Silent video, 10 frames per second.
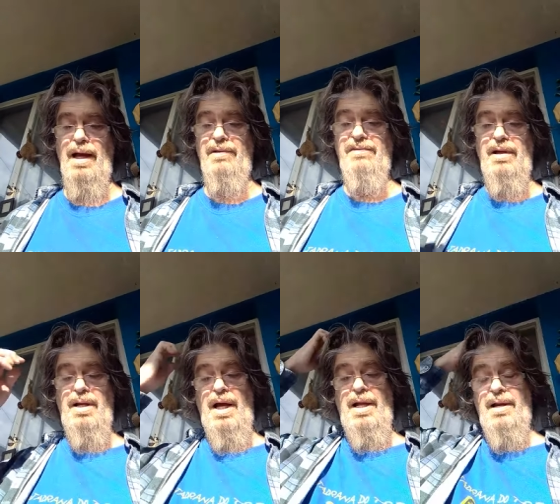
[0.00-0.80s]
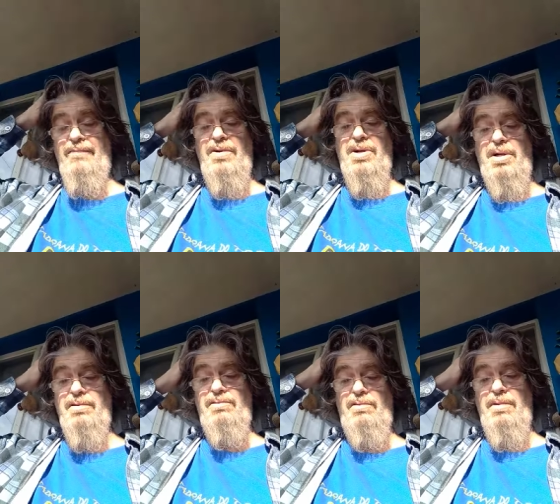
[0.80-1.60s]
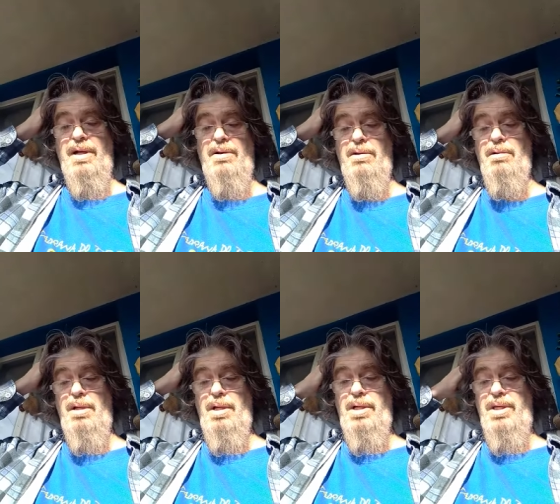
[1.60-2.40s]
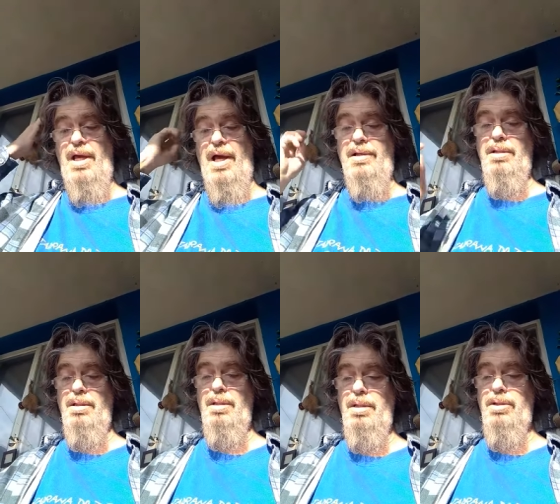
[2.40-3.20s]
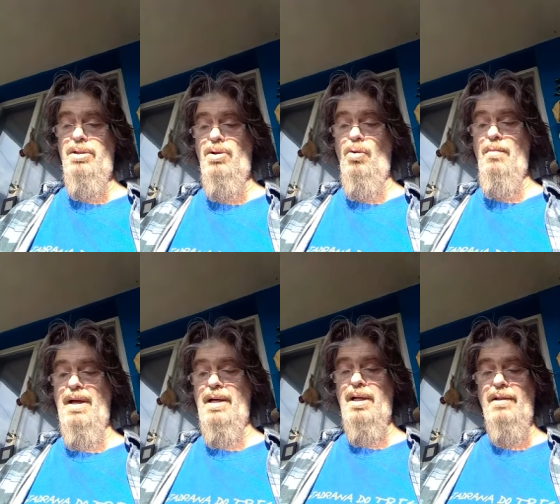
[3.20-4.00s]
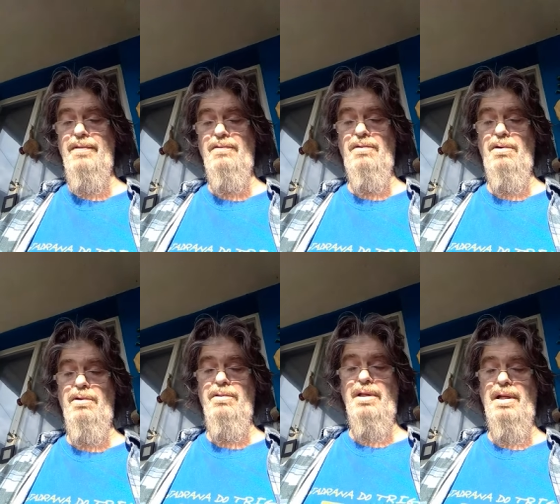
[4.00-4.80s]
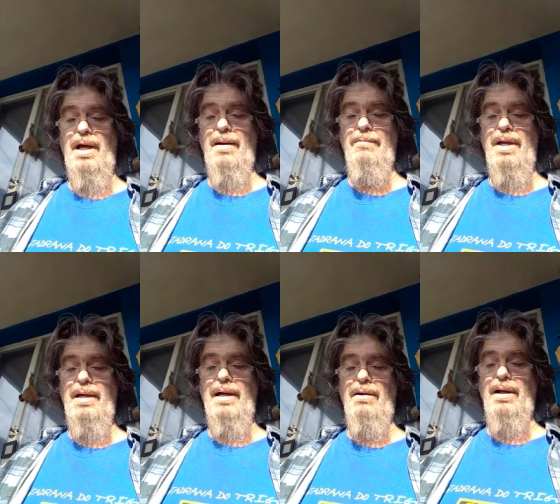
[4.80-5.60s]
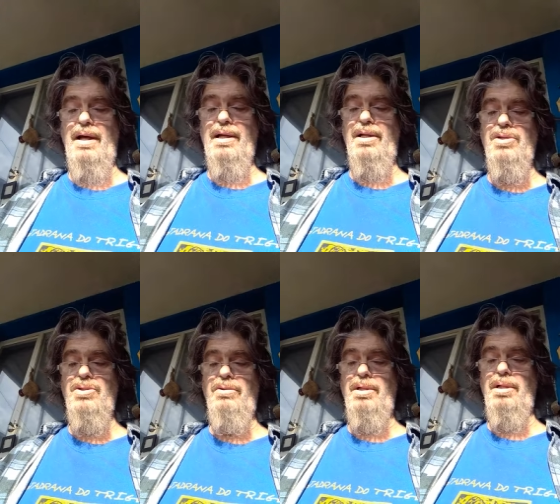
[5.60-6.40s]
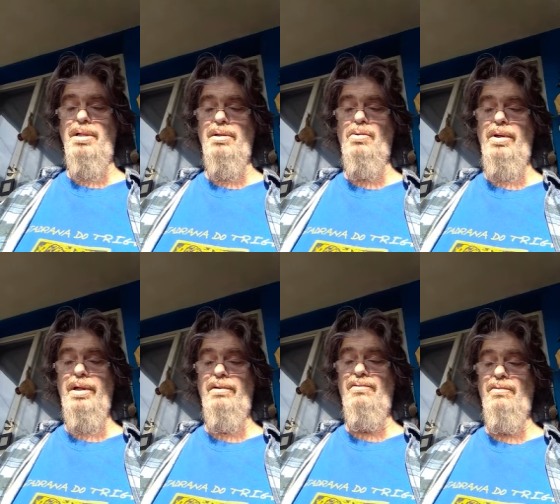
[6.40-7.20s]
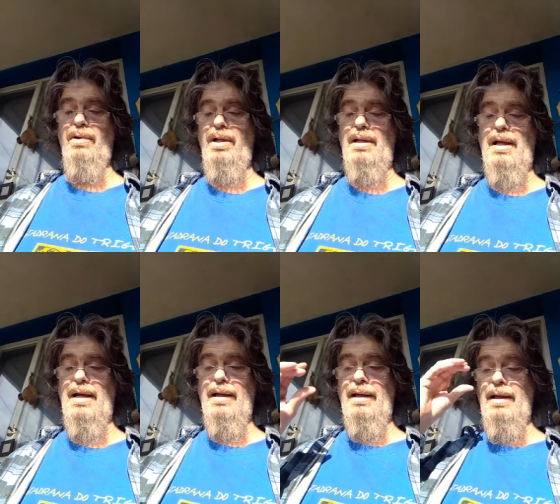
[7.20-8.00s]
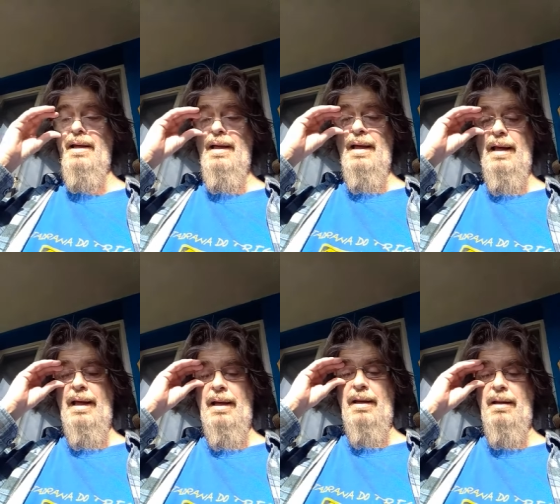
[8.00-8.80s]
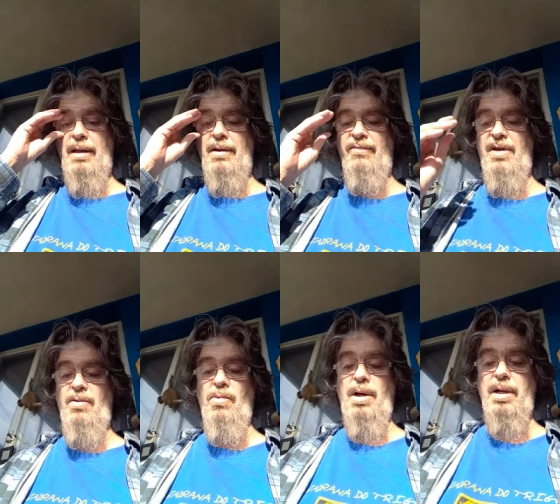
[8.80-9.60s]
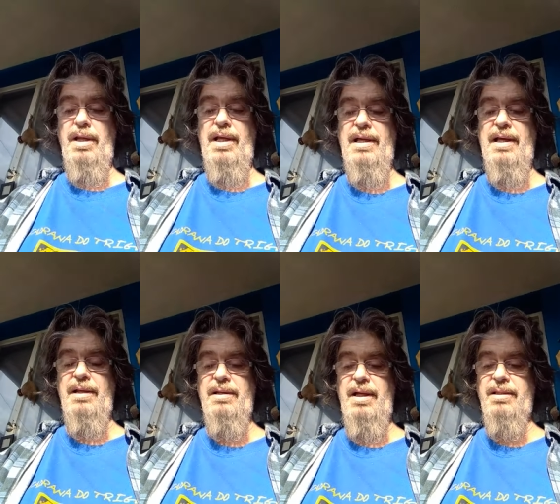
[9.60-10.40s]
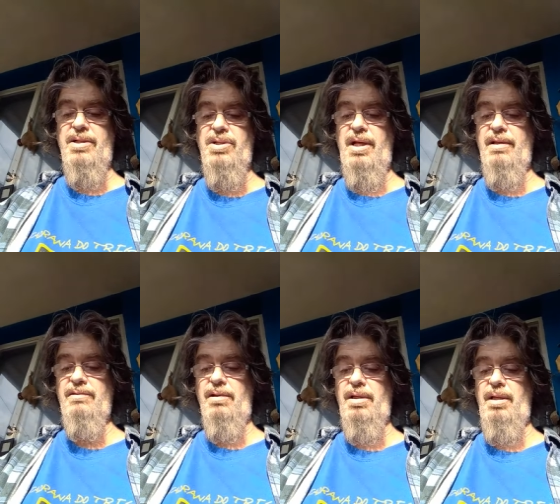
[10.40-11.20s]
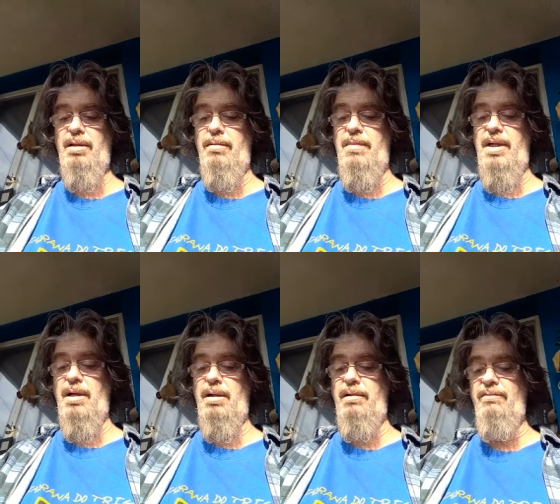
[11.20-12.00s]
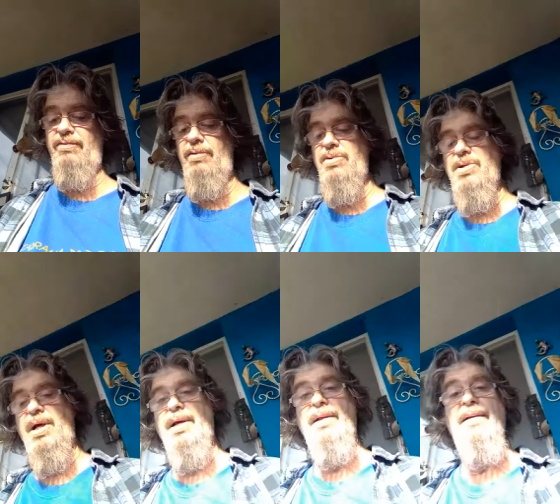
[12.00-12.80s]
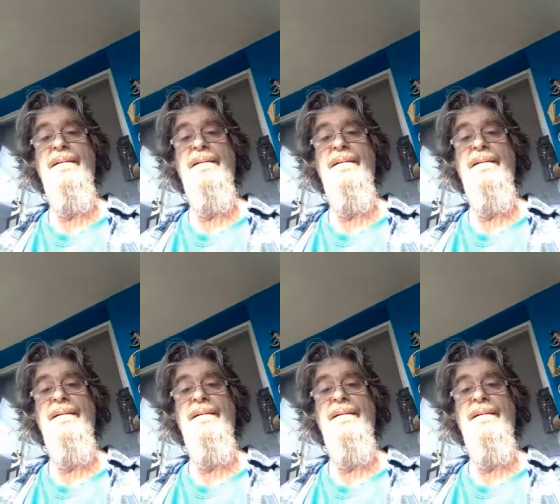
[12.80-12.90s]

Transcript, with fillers: I said, I never done surrender yet to no man on this earth, and I make out I can shoot a gun quick and straight like, and if he want, he can take the chance of killing me on his first shot.